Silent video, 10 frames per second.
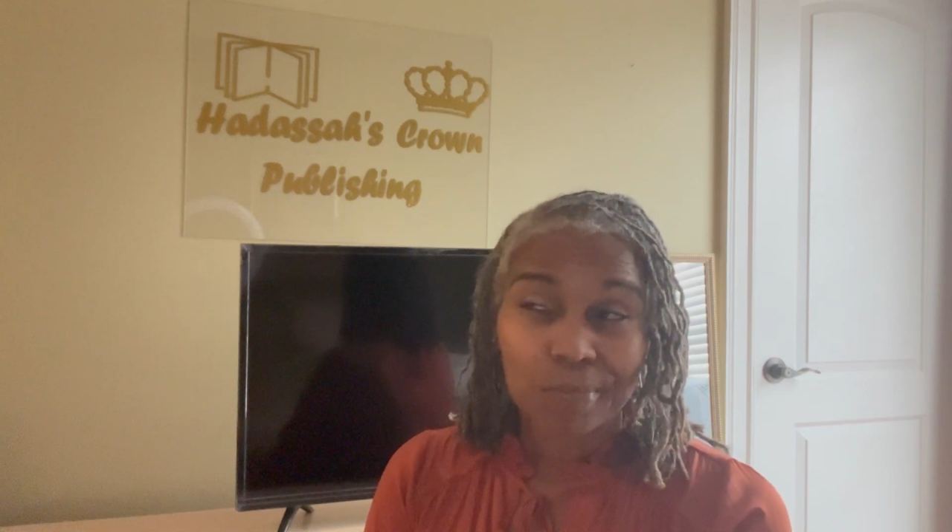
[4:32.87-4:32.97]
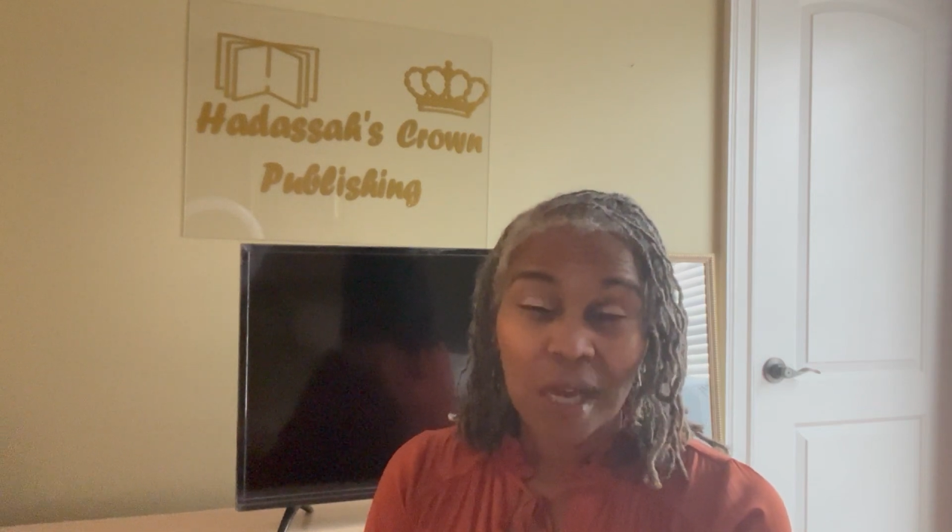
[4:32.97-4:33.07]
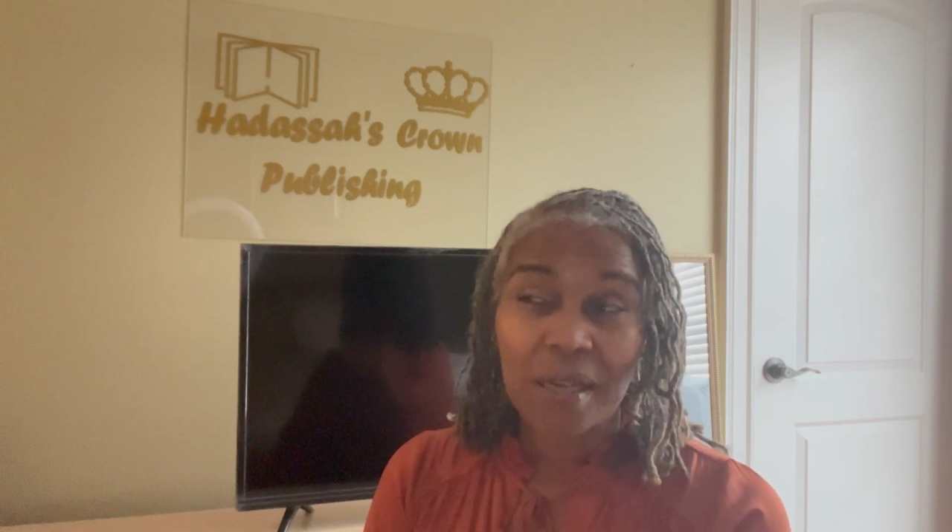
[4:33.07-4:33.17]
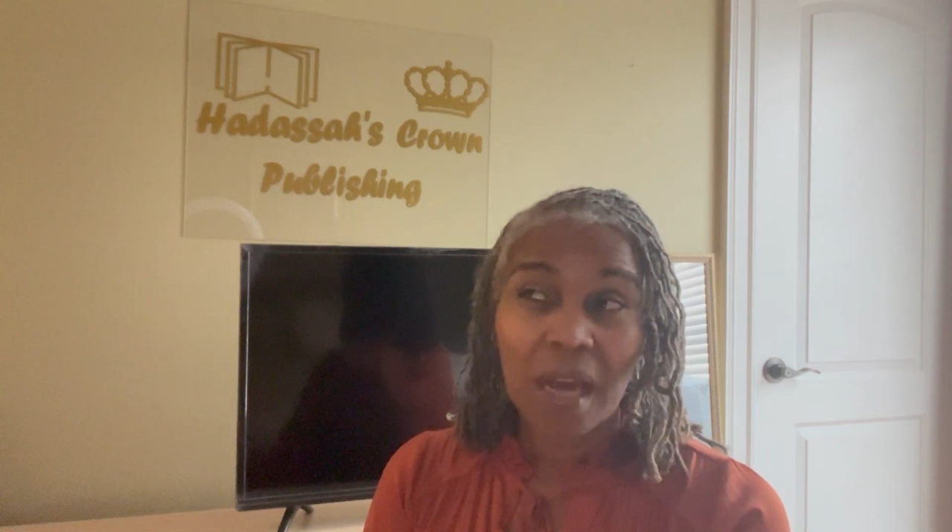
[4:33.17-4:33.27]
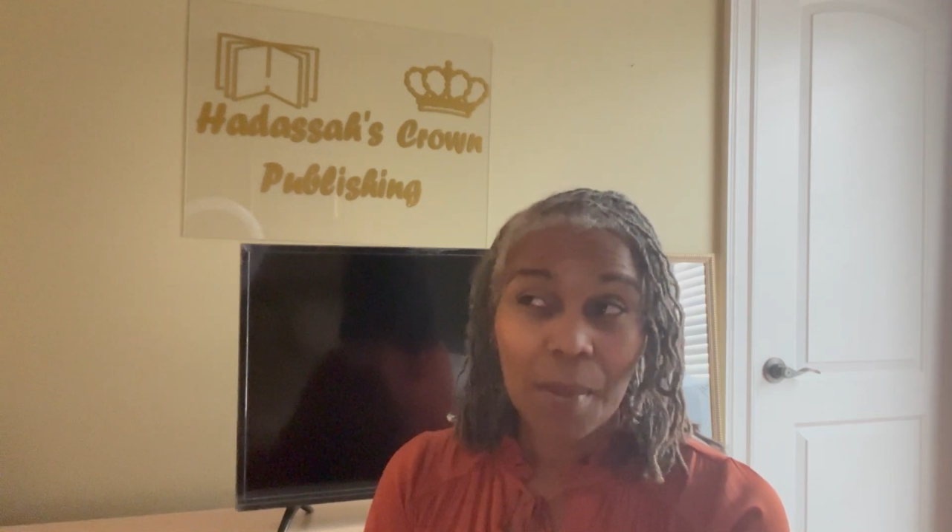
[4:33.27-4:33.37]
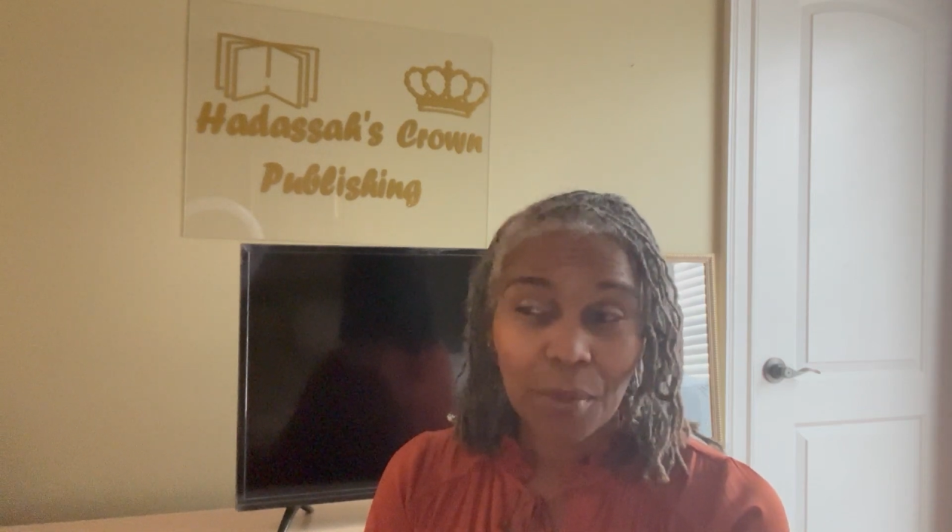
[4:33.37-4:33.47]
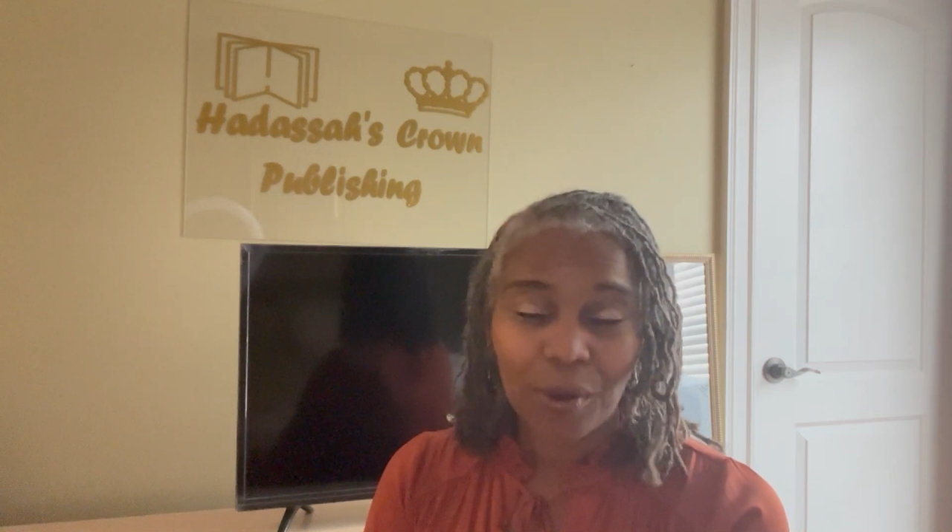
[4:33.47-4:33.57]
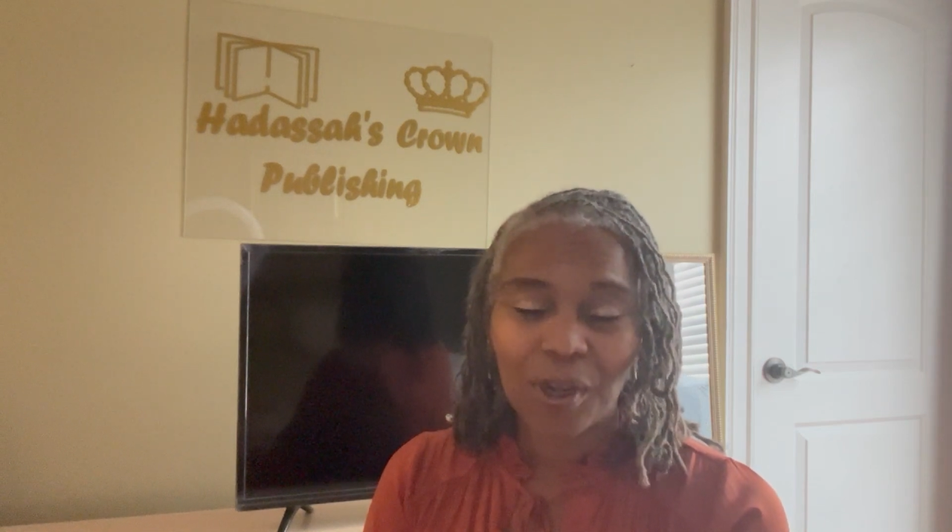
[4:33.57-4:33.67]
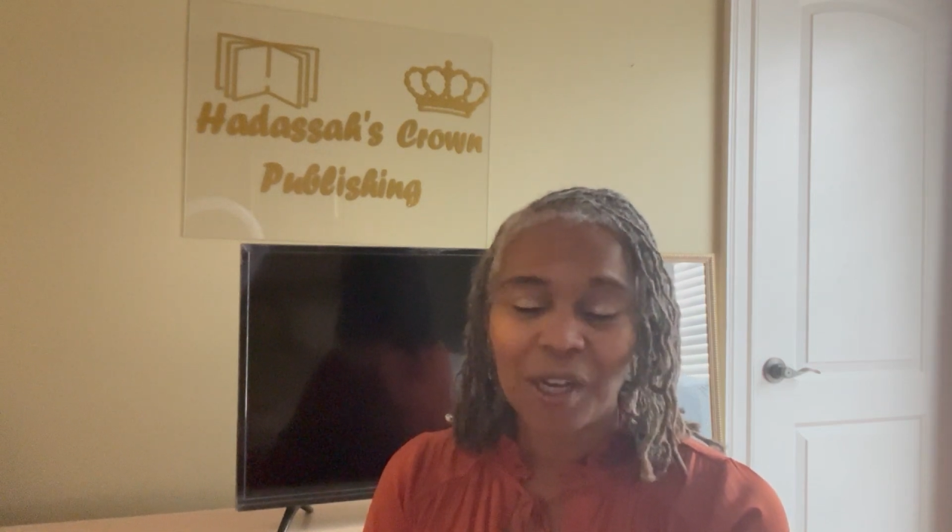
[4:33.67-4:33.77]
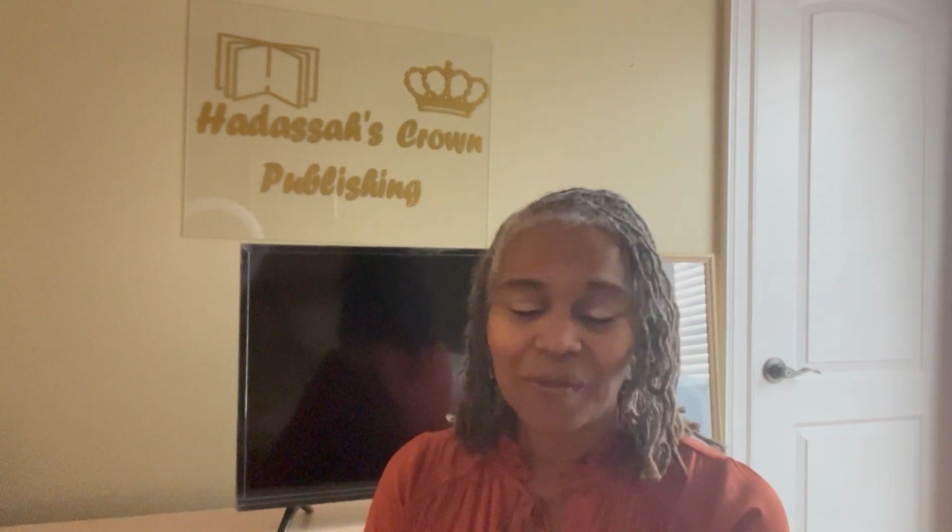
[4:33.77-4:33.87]

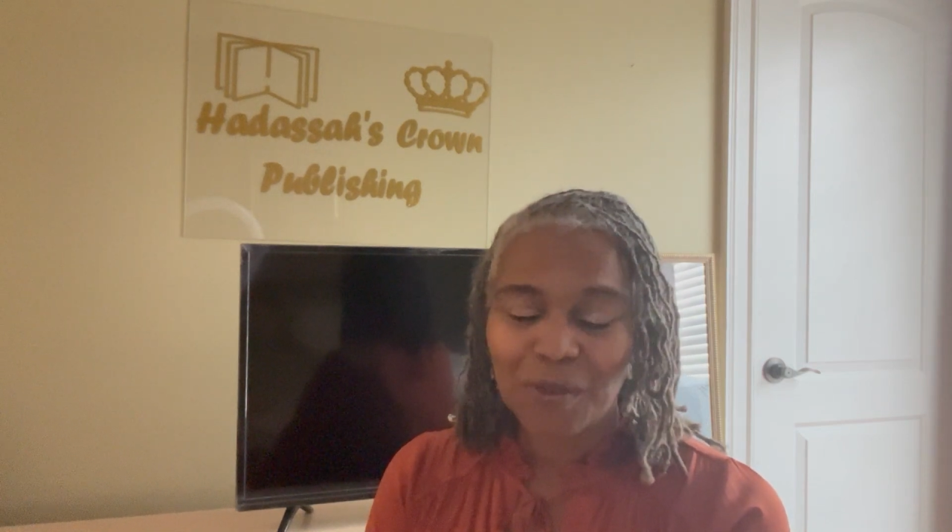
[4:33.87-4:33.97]
number of